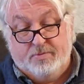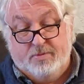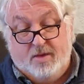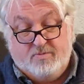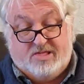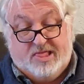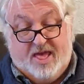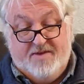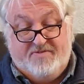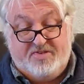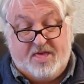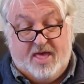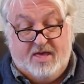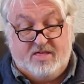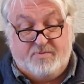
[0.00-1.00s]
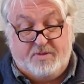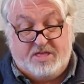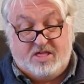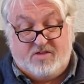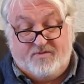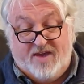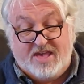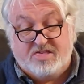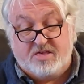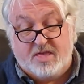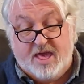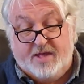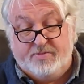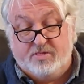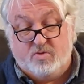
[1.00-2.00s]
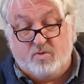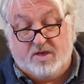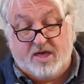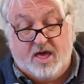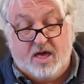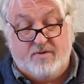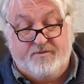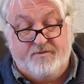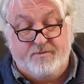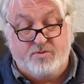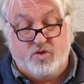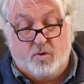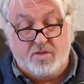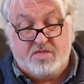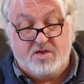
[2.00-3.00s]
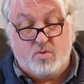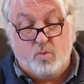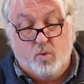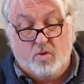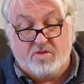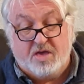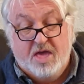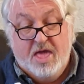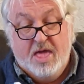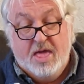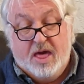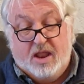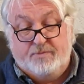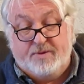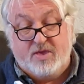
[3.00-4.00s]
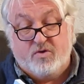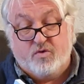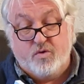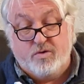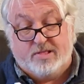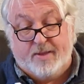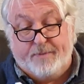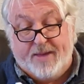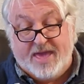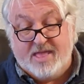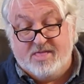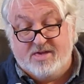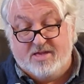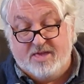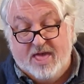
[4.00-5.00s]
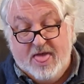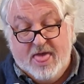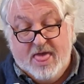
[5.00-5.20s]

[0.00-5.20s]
It was life-size, but its face and hands were carved from jointed wood and had been crudely painted.